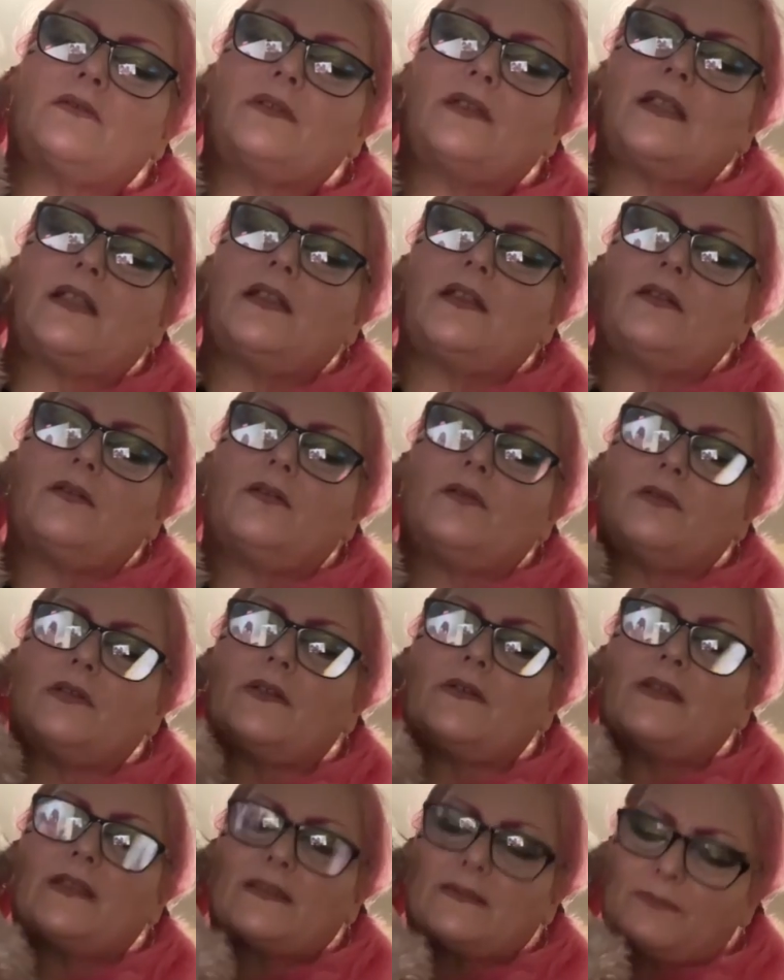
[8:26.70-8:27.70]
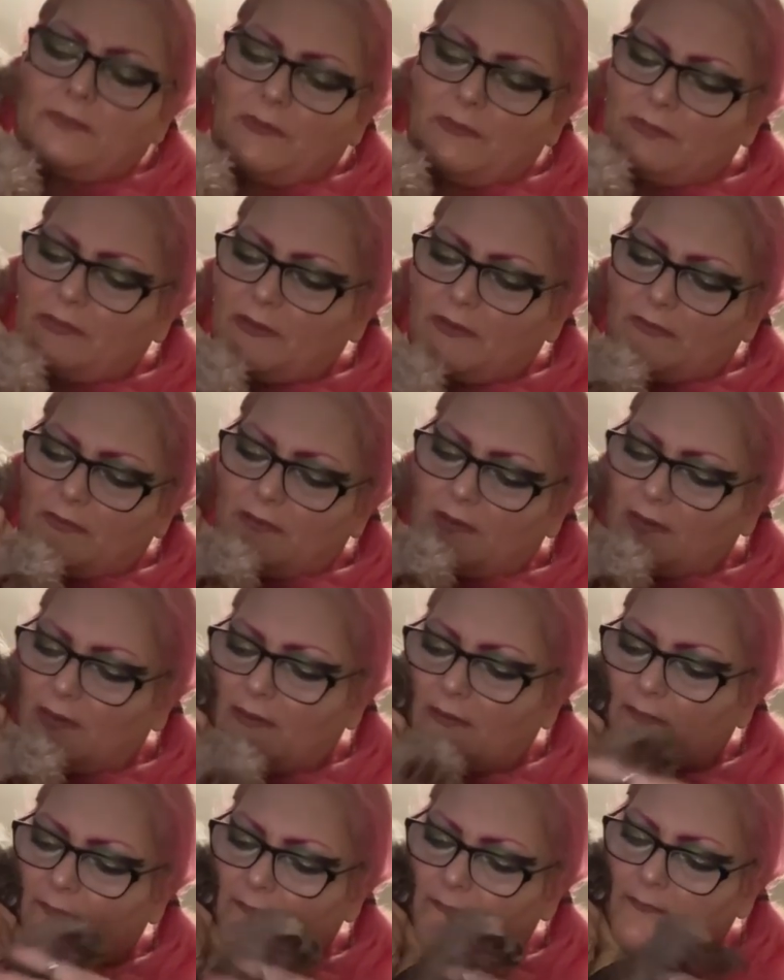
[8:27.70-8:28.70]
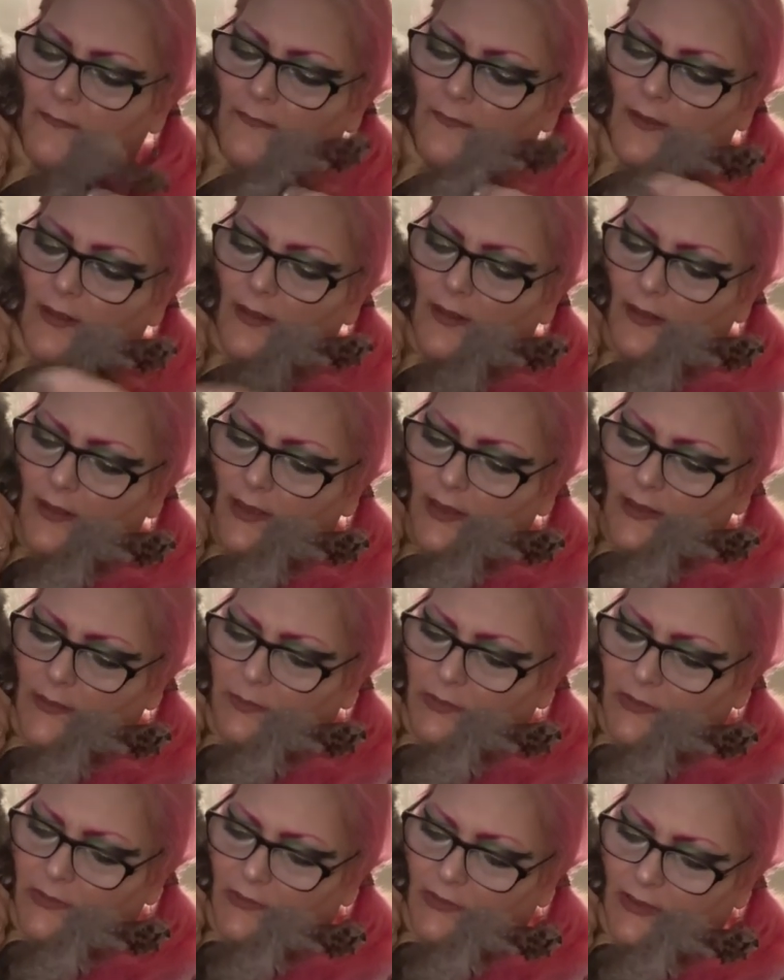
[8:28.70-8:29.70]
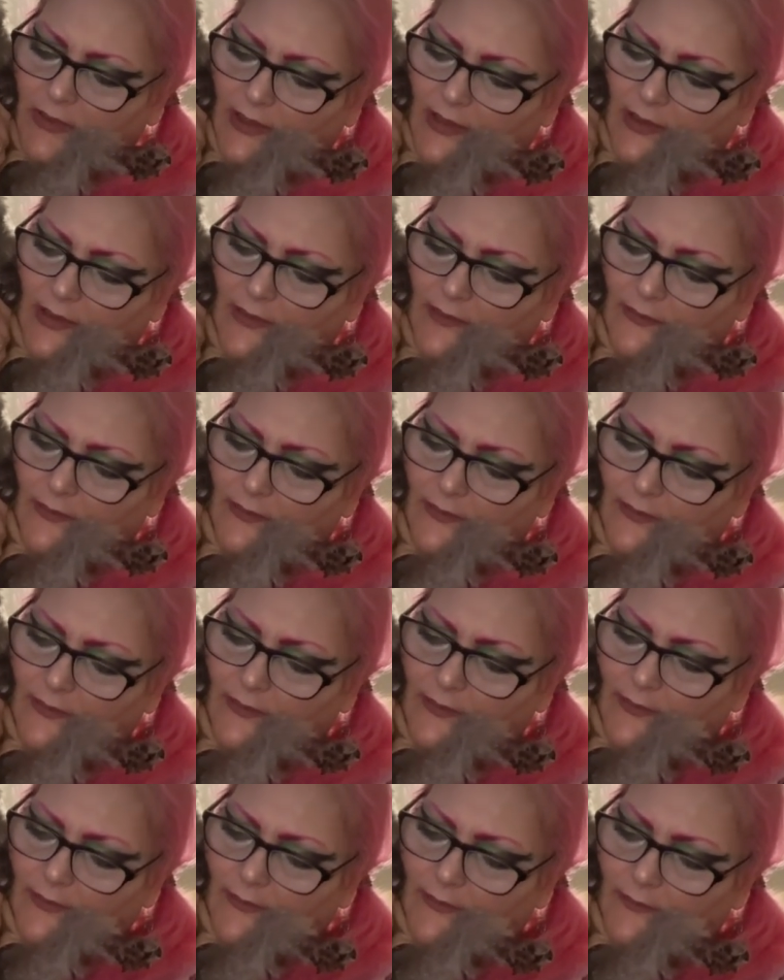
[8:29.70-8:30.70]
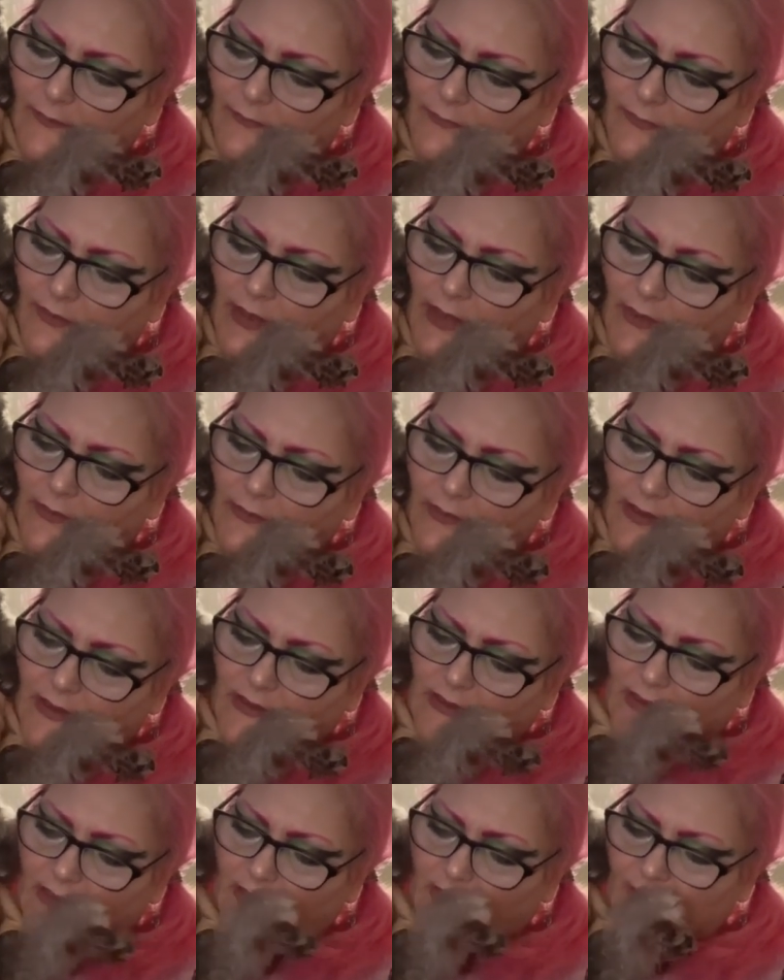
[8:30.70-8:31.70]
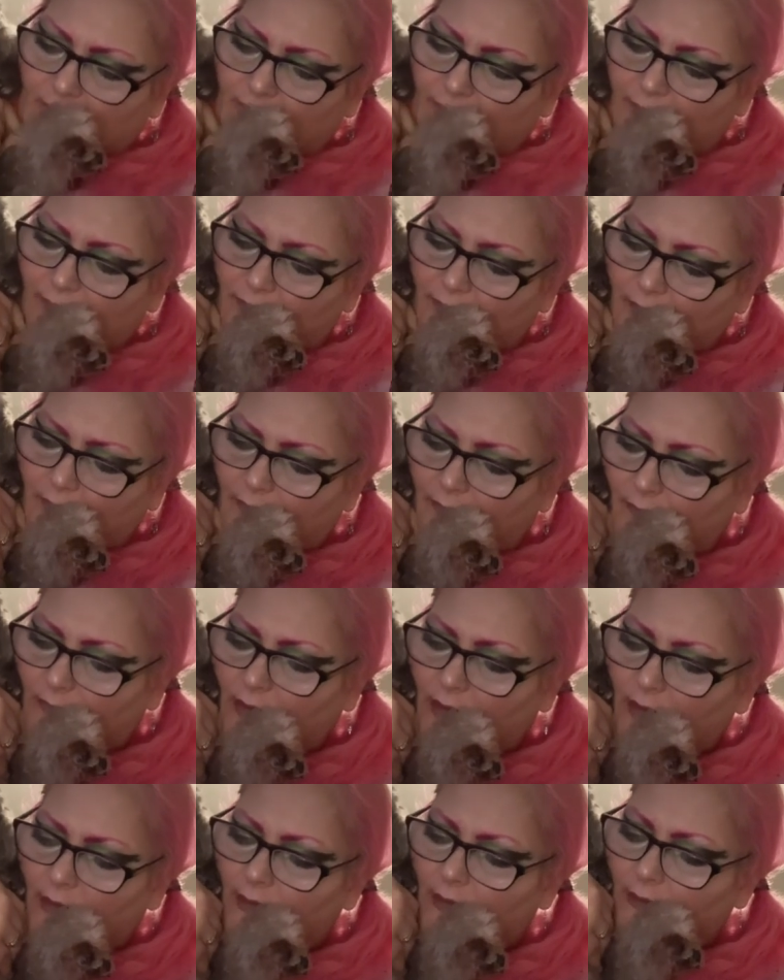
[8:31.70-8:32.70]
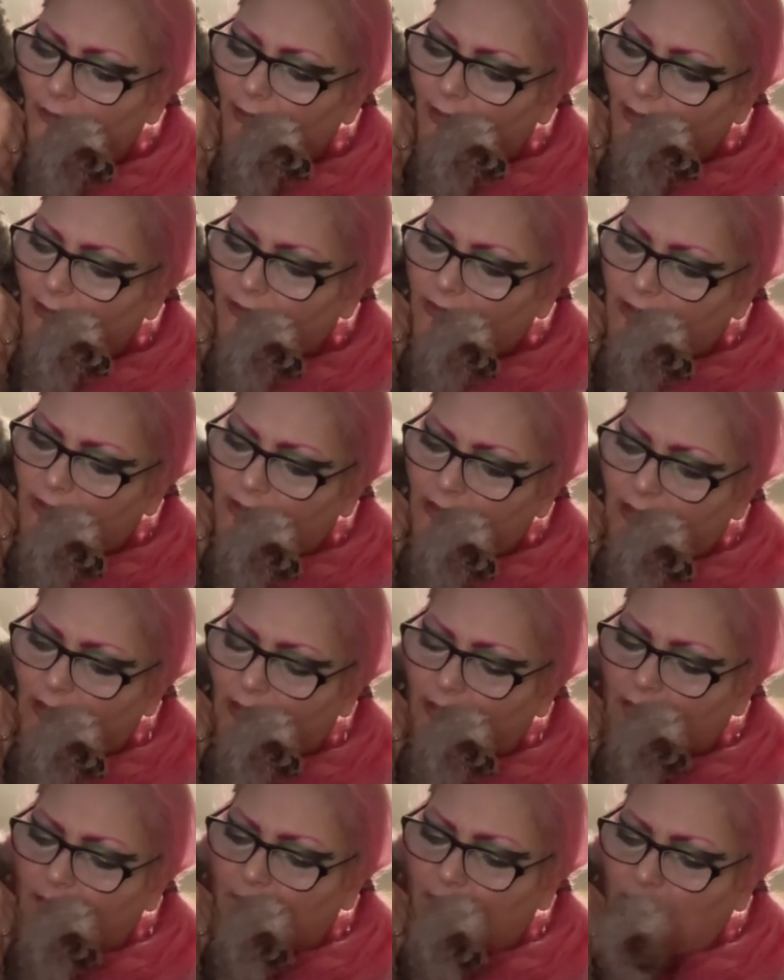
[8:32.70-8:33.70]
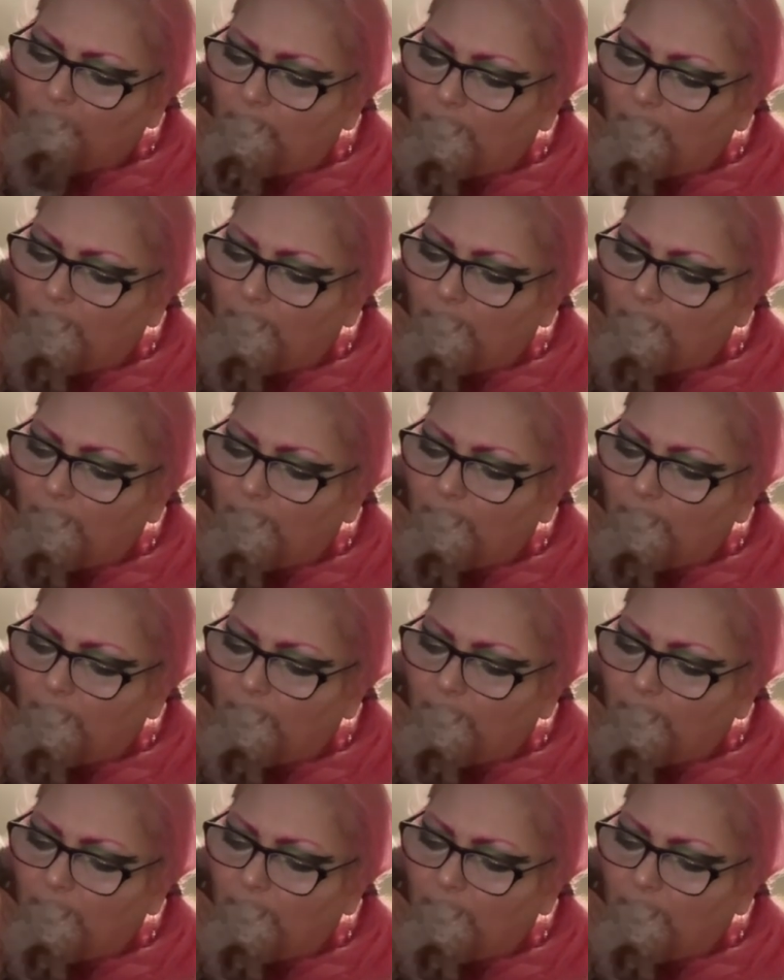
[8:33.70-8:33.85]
yellow. Oh no, he's a bit blue on you. Are you blue or yellow? No, he's yellow. That's just the, I